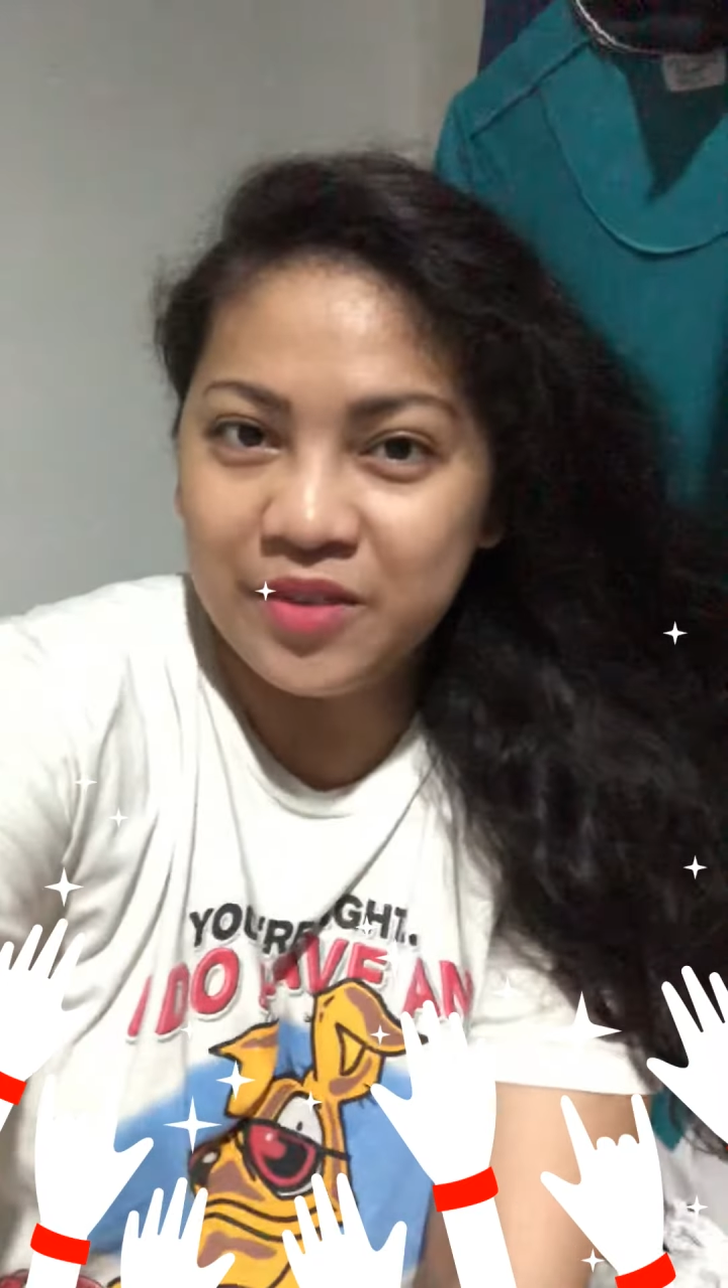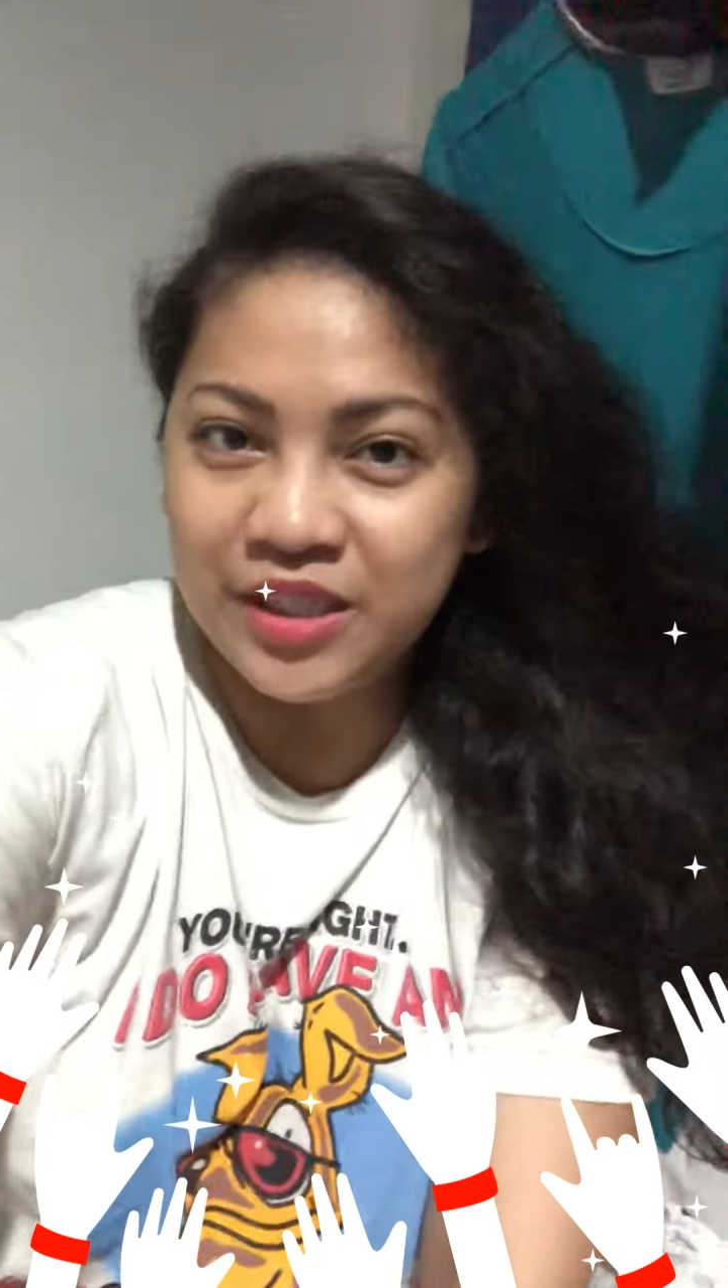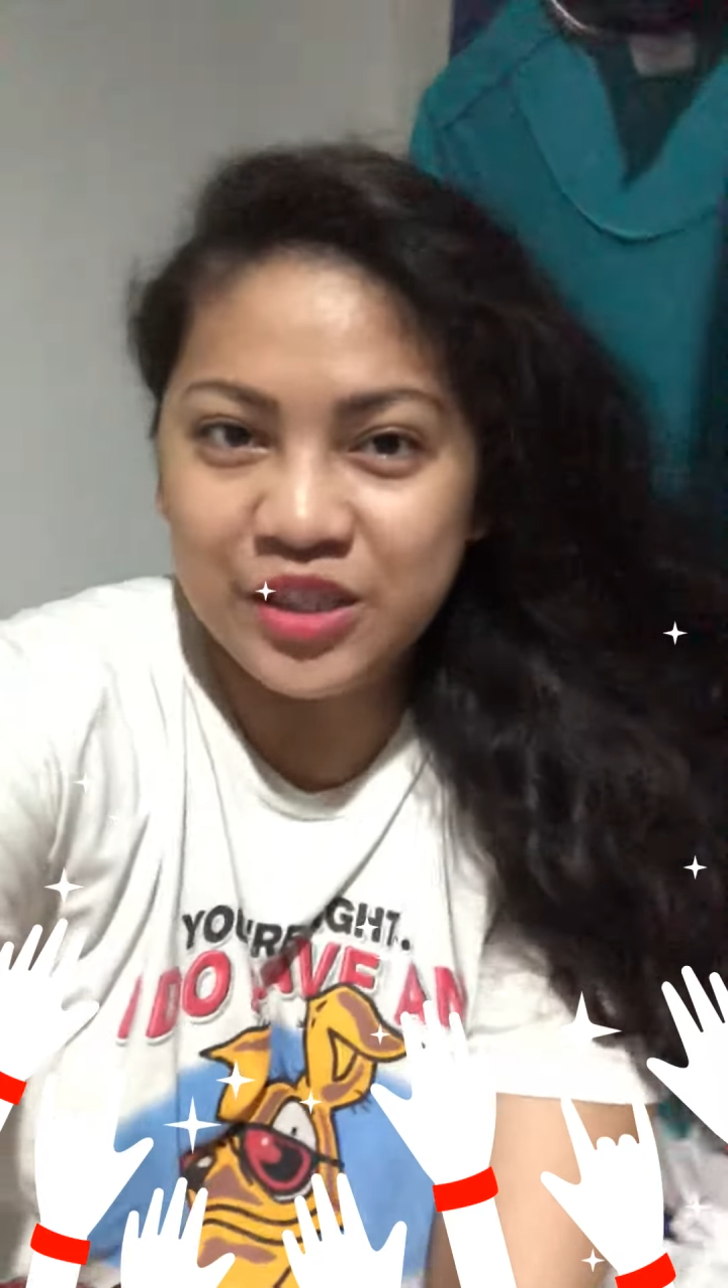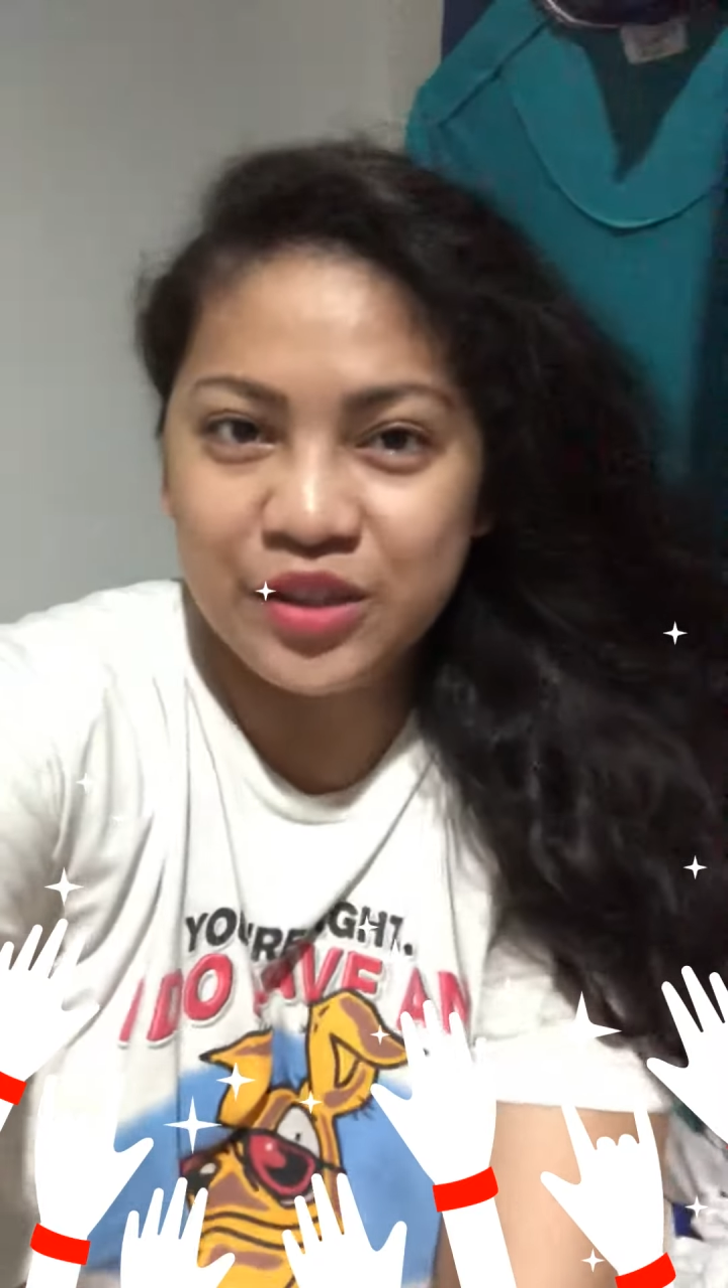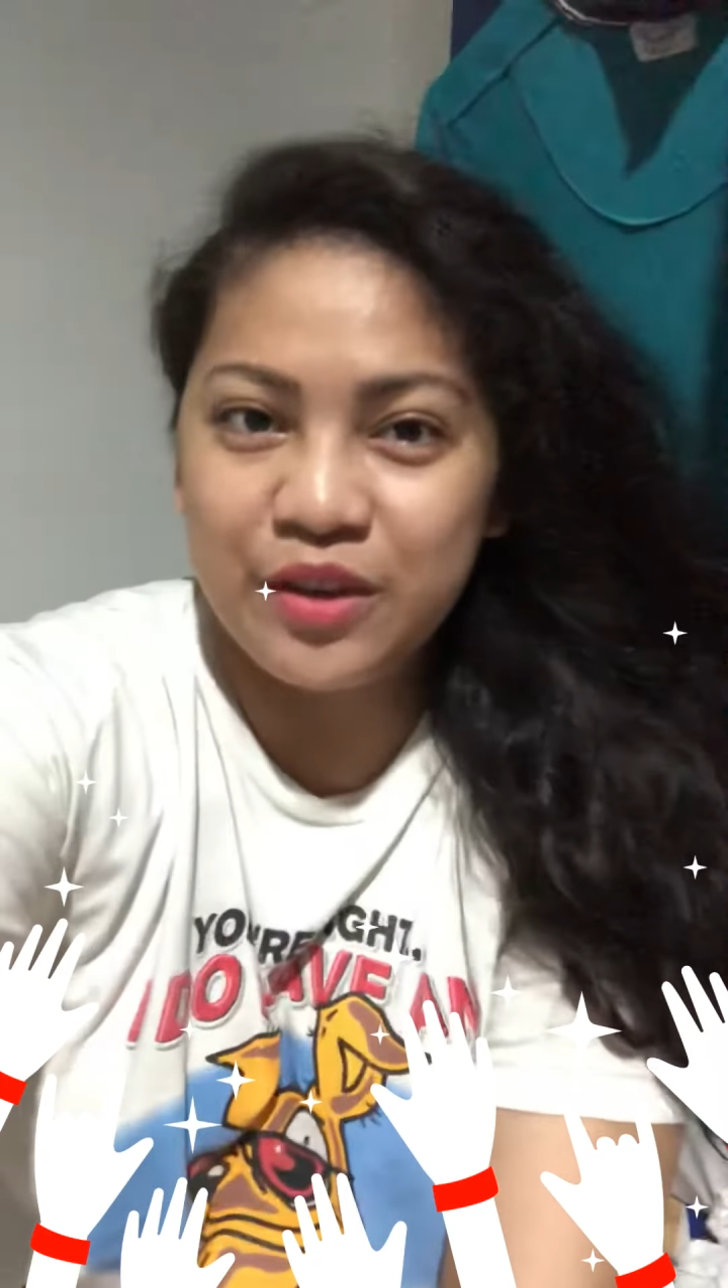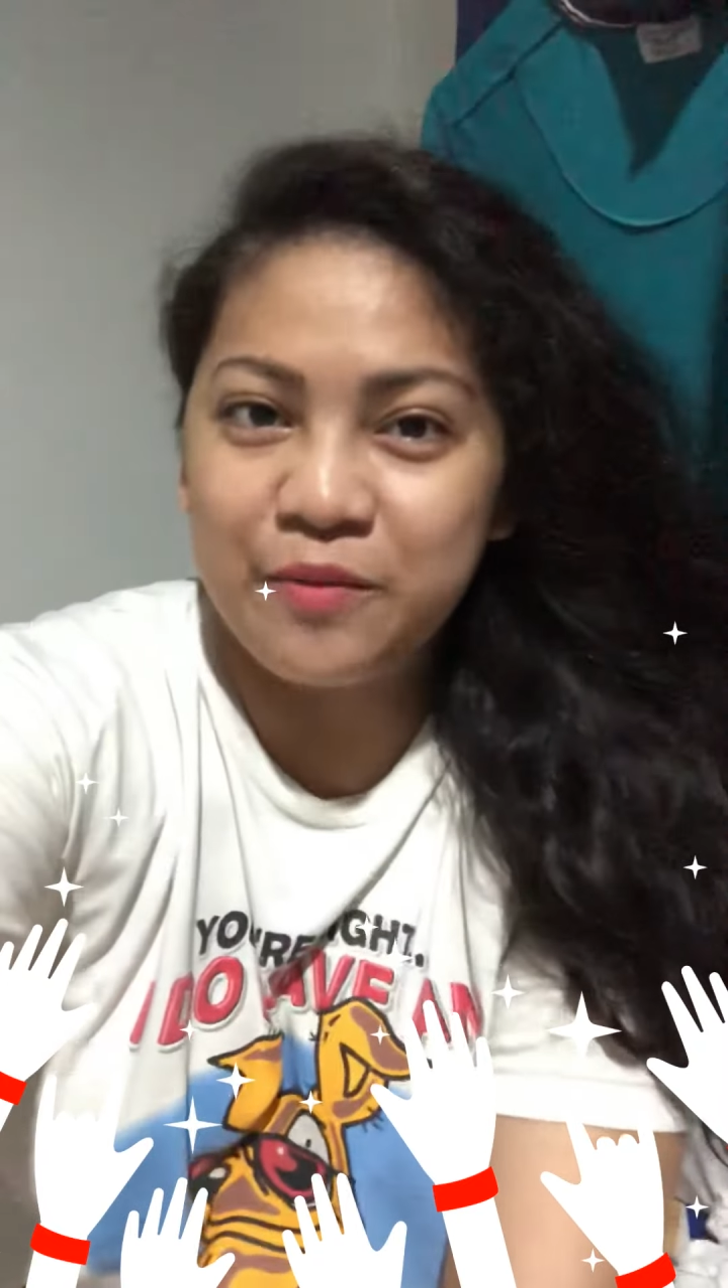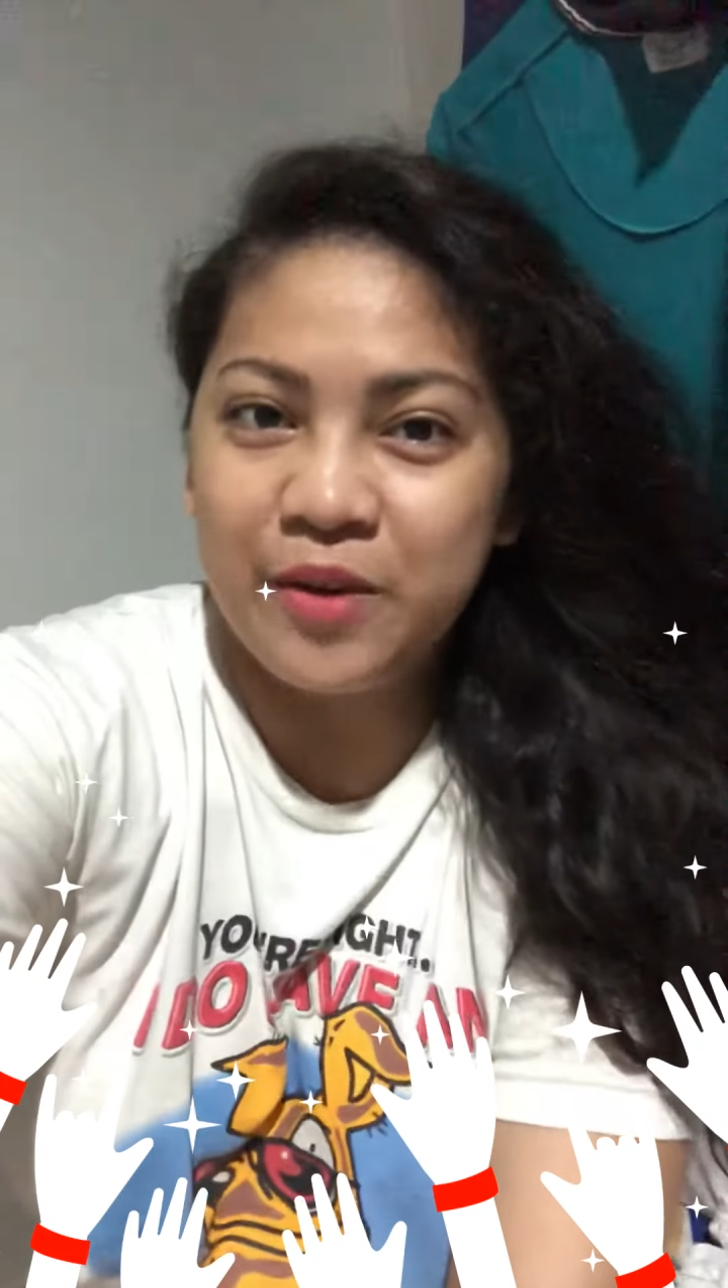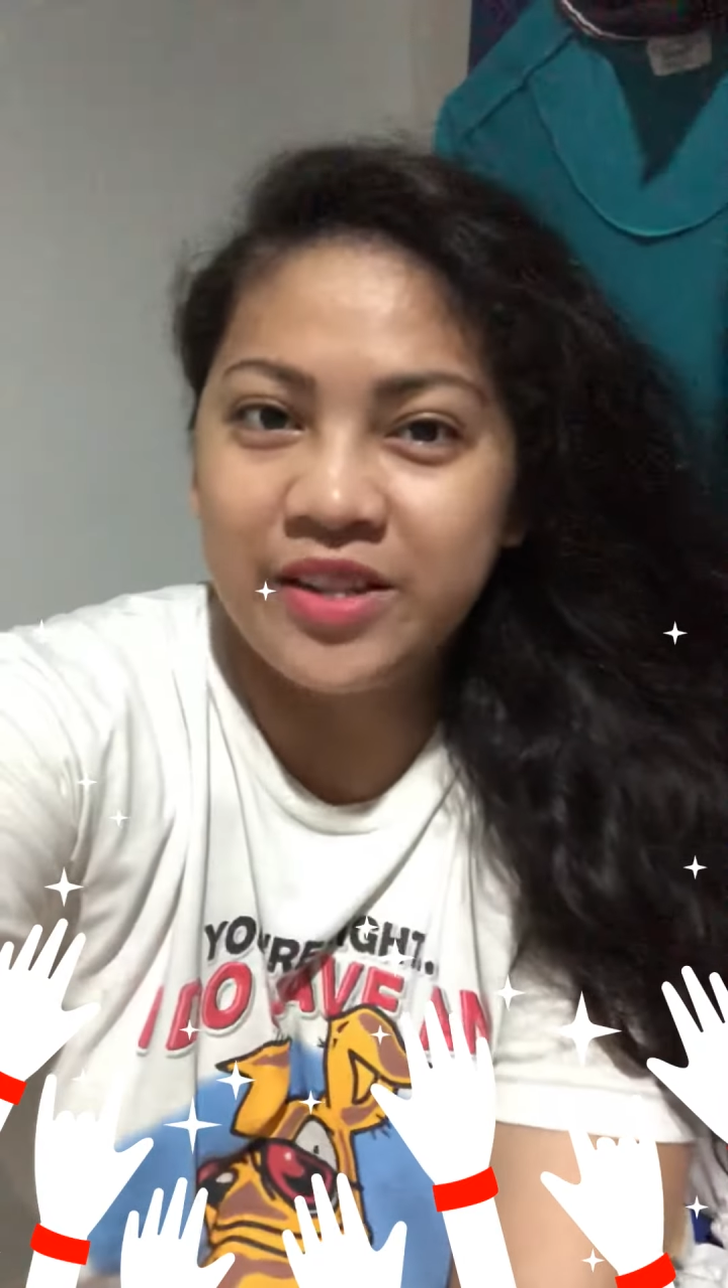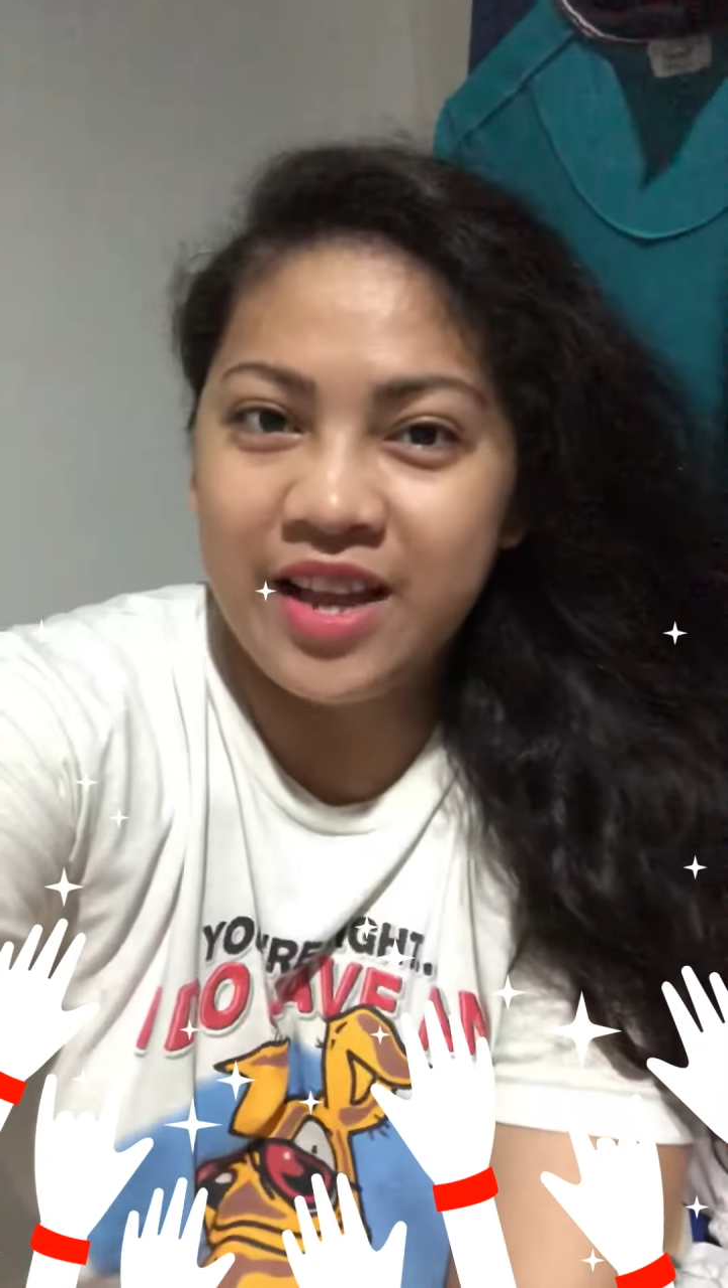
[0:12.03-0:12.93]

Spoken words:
really sure of what